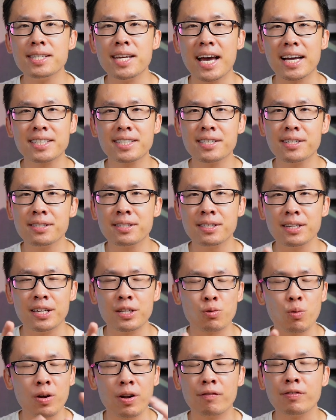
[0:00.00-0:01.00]
Texas
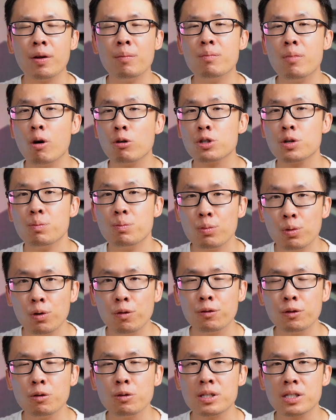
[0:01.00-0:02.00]
is one of the most
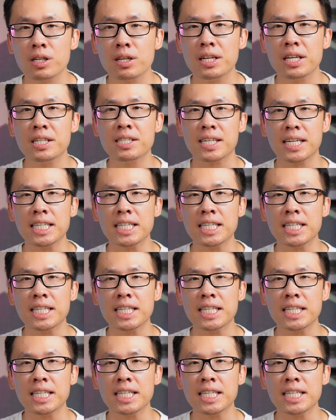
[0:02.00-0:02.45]
moved to cities